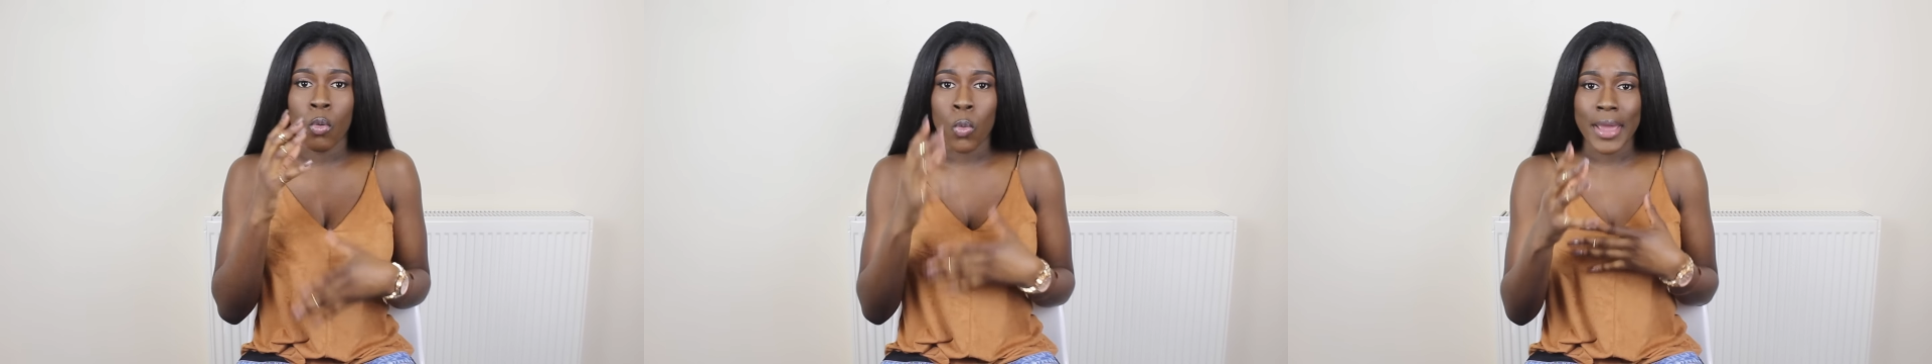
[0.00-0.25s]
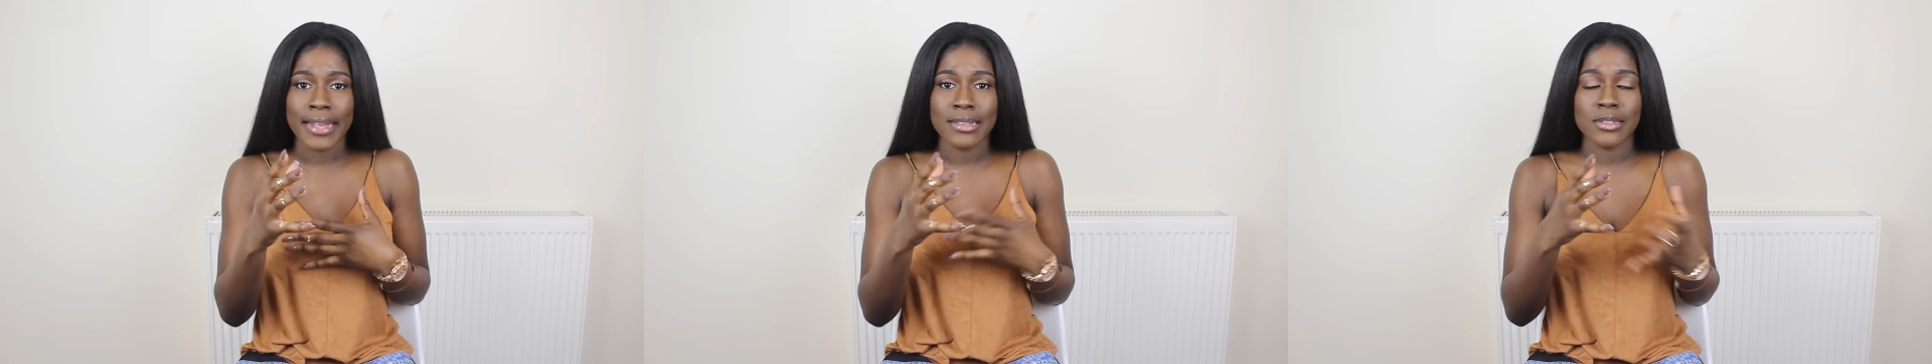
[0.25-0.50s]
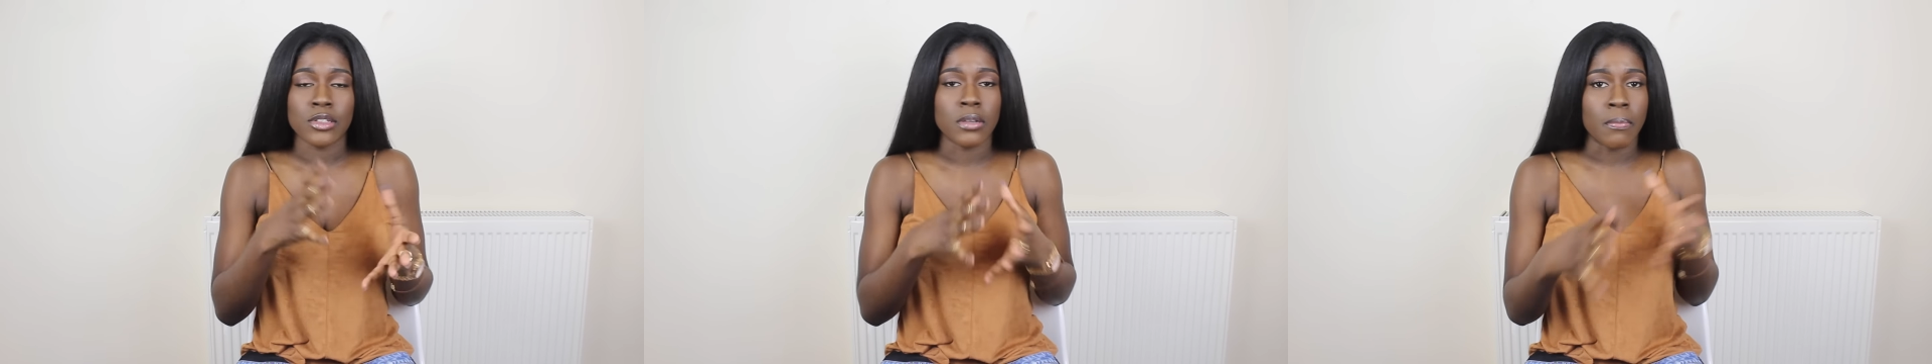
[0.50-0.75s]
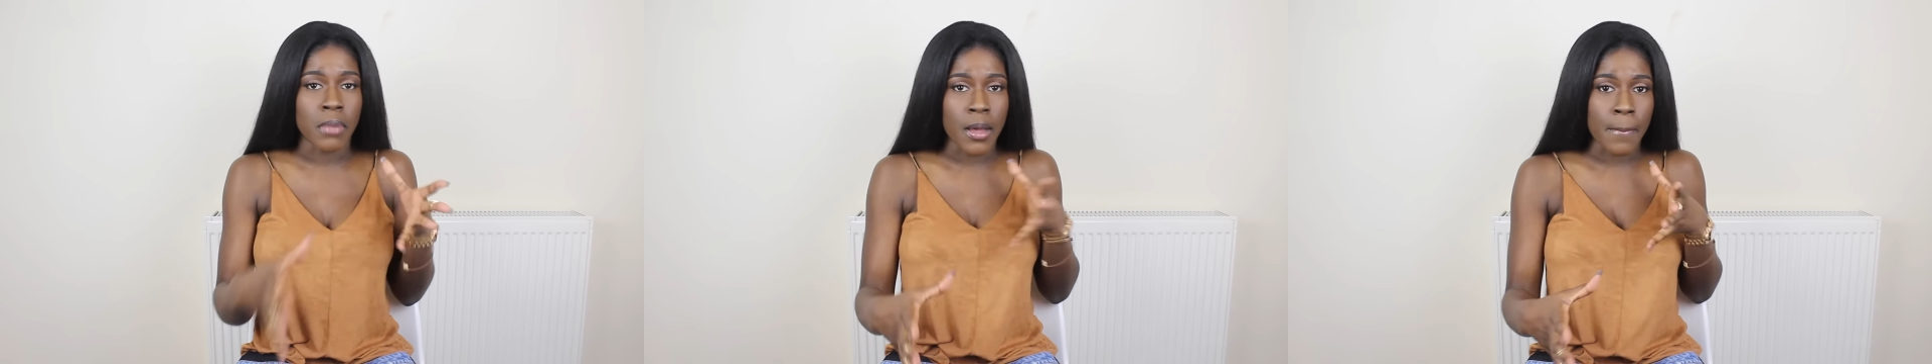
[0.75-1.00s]
waist to
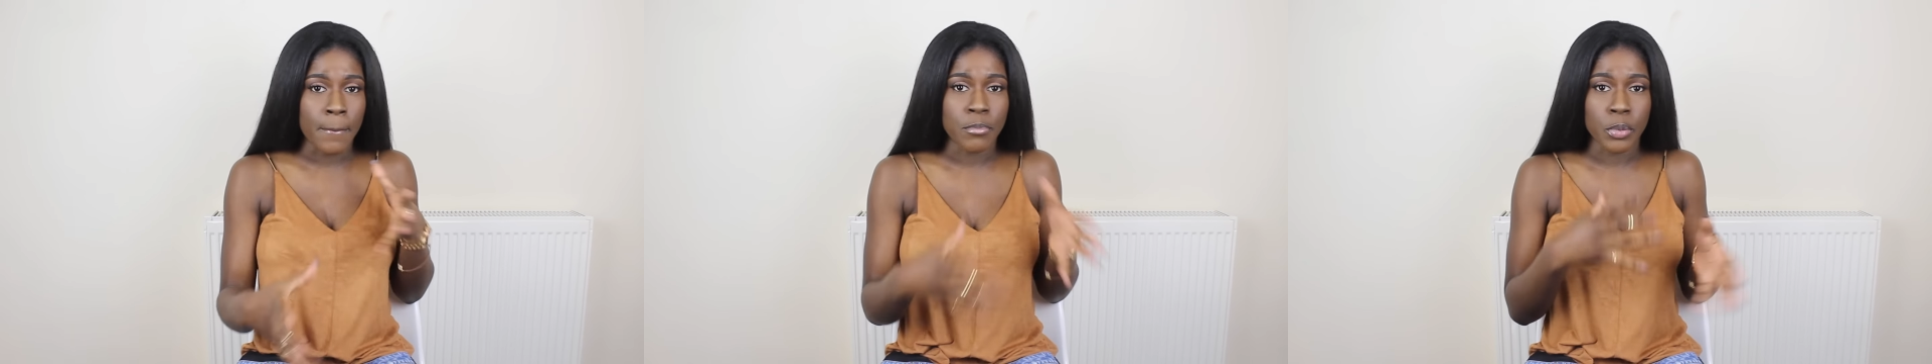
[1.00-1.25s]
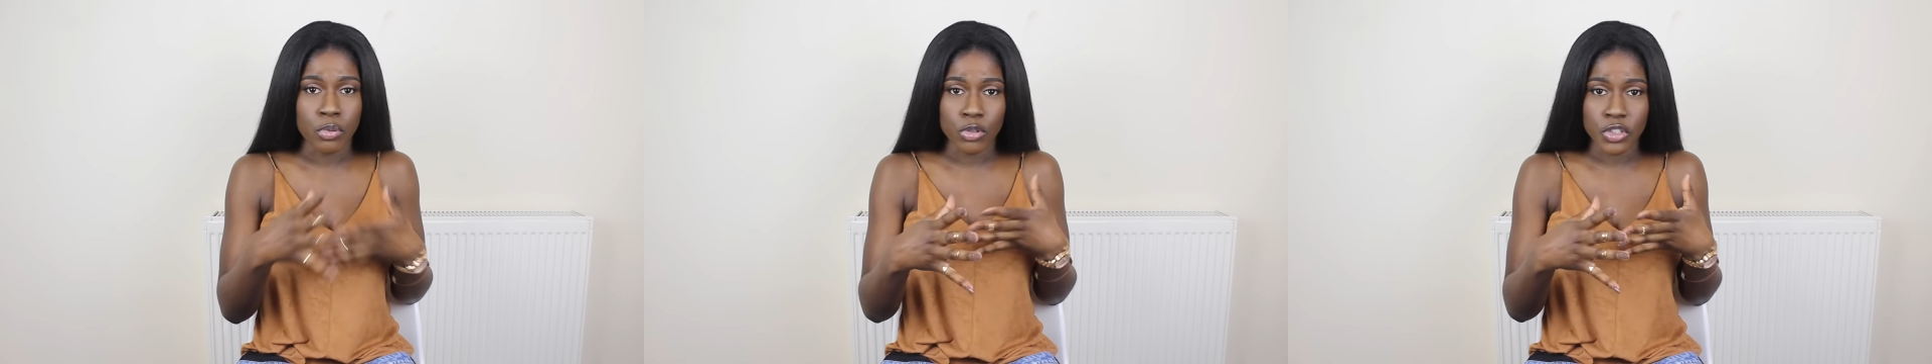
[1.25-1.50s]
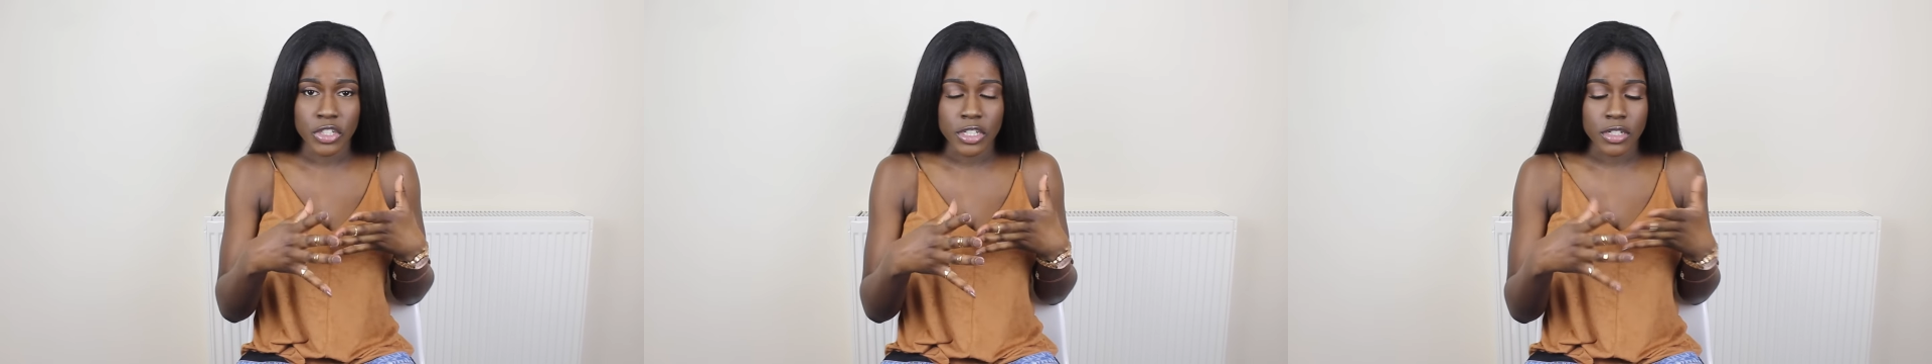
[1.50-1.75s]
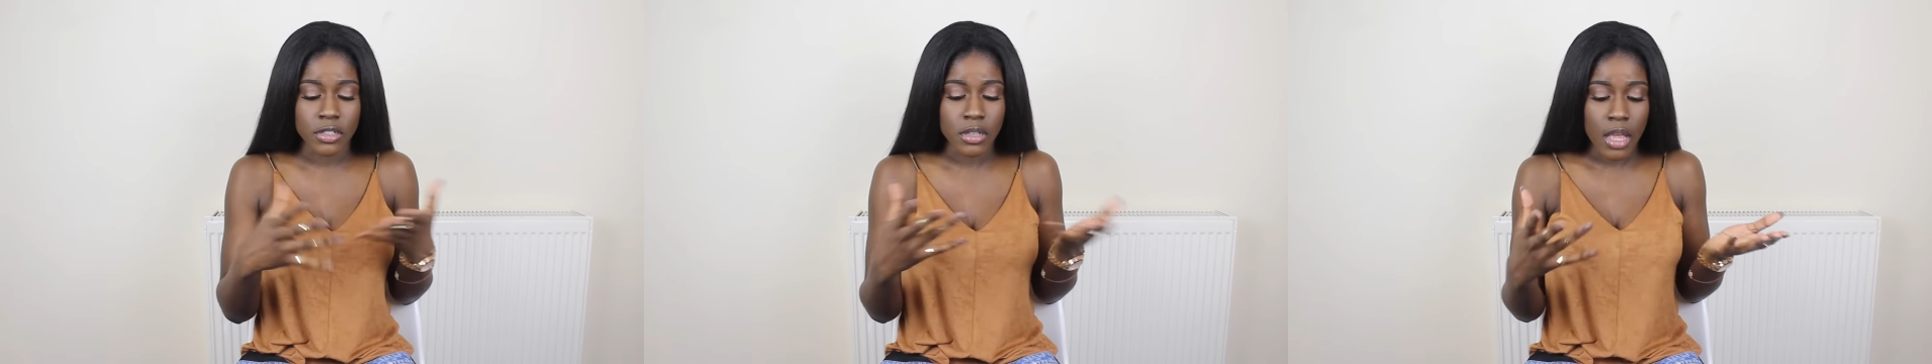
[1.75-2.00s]
bum
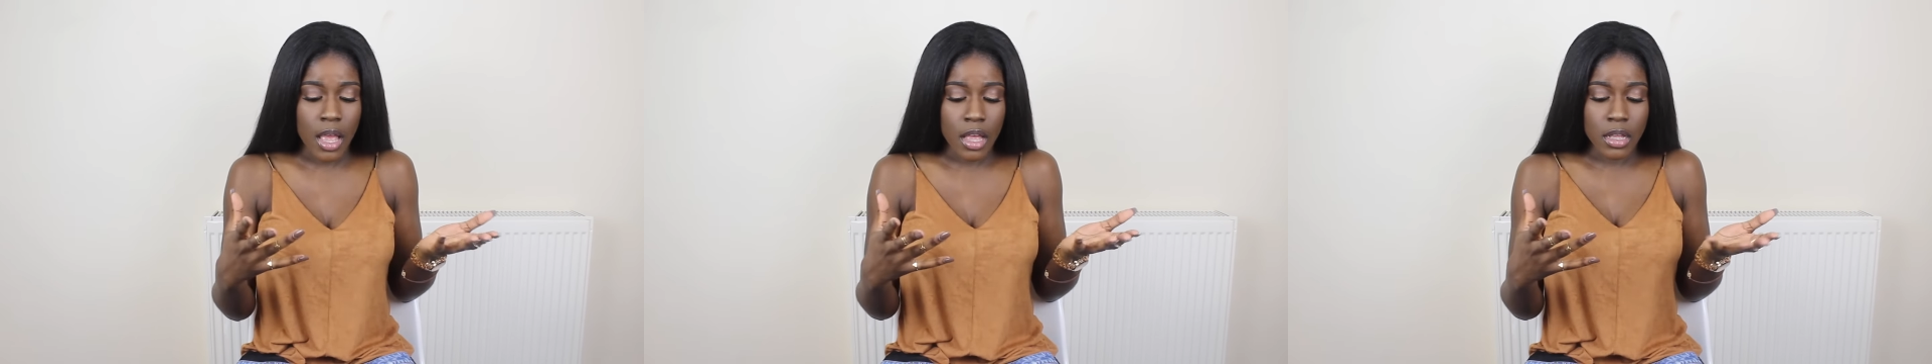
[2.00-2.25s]
proportion.